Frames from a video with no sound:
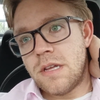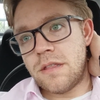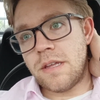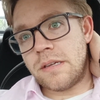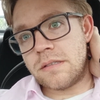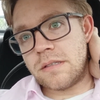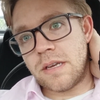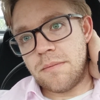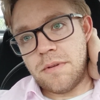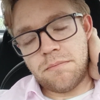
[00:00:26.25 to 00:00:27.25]
things
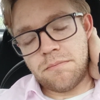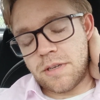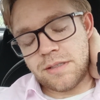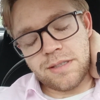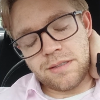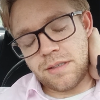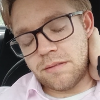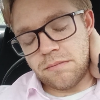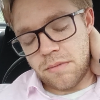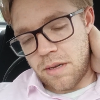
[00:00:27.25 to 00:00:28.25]
have been
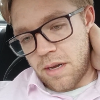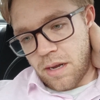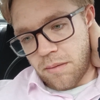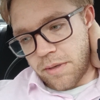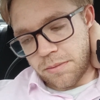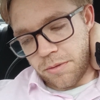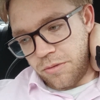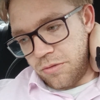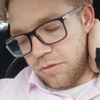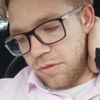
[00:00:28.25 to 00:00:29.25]
consistent um, as per
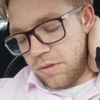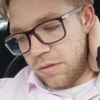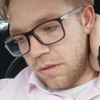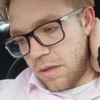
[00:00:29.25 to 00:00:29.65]
usual.